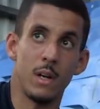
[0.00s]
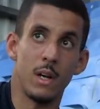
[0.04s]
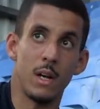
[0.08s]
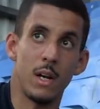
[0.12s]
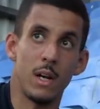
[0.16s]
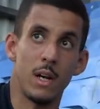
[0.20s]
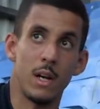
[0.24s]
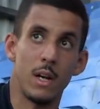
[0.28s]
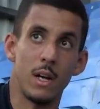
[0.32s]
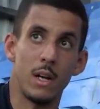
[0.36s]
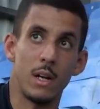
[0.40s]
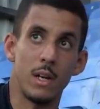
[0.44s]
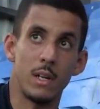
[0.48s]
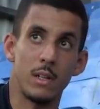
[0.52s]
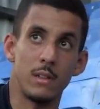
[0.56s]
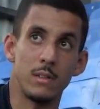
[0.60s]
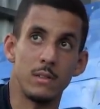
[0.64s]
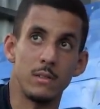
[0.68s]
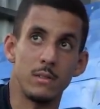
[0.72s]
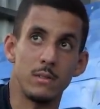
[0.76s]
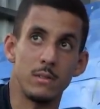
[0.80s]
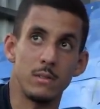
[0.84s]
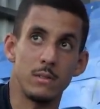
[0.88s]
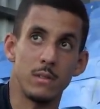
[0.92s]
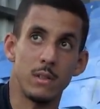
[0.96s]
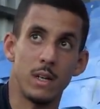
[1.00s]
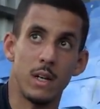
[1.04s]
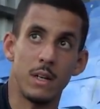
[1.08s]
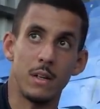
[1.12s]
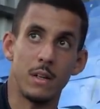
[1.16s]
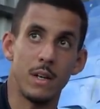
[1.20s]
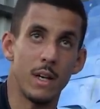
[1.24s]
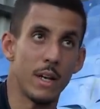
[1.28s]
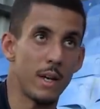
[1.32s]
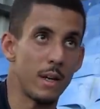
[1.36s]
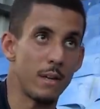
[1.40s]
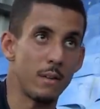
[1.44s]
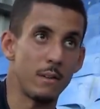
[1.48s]
and
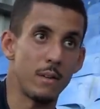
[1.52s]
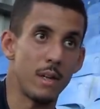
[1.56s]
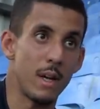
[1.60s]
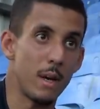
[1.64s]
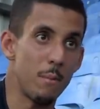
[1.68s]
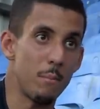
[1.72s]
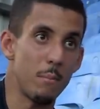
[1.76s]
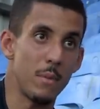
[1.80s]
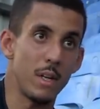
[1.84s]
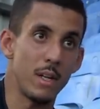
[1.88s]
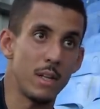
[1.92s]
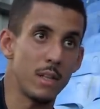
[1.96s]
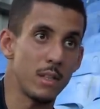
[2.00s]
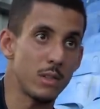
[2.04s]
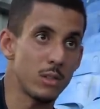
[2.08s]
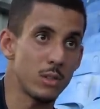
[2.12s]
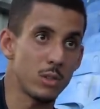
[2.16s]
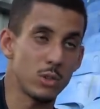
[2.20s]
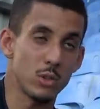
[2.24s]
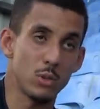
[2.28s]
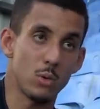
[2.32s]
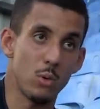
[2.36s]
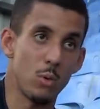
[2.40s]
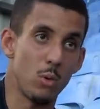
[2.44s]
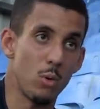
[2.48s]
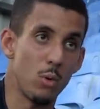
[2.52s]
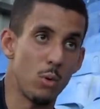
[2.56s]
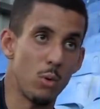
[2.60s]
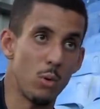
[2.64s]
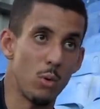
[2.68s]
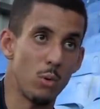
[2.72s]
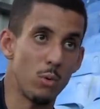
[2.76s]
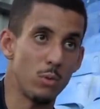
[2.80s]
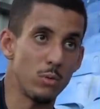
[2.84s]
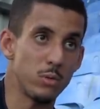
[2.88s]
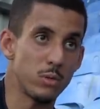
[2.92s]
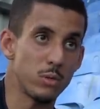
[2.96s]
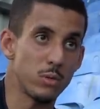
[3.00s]
yeah, get minutes, score
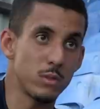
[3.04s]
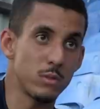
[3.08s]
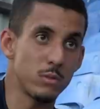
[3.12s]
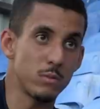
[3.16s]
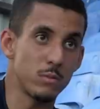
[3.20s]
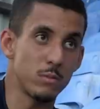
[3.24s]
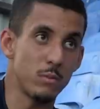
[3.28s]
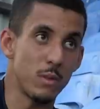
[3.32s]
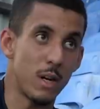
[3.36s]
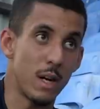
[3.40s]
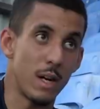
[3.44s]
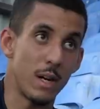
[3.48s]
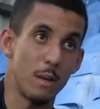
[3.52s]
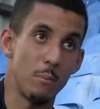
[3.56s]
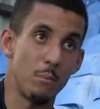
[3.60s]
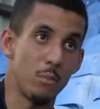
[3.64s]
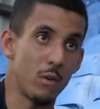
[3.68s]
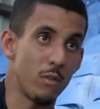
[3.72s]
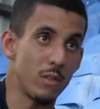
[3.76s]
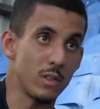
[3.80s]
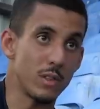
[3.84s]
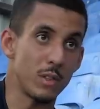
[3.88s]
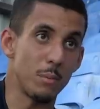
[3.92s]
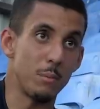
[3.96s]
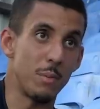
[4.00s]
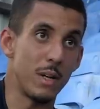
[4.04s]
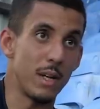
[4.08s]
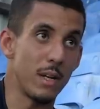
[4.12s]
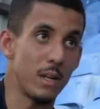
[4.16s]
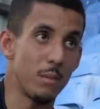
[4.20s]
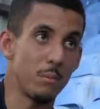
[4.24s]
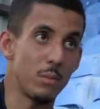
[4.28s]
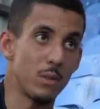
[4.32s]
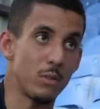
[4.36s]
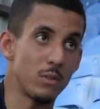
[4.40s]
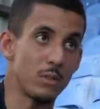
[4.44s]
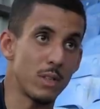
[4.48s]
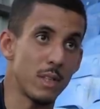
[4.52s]
goals and improve as a player,
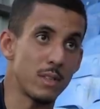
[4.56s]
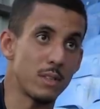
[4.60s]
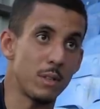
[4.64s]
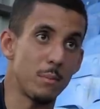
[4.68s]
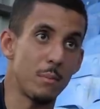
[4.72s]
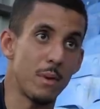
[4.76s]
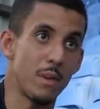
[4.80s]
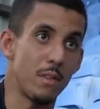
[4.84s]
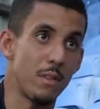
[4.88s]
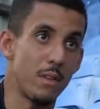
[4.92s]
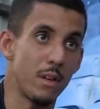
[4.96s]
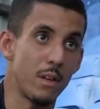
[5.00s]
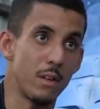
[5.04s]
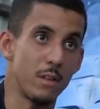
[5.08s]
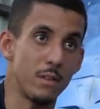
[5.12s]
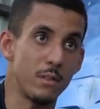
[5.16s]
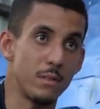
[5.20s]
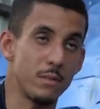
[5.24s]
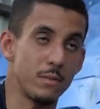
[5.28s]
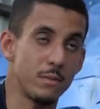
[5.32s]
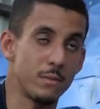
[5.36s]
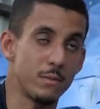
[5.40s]
because that's the main thing.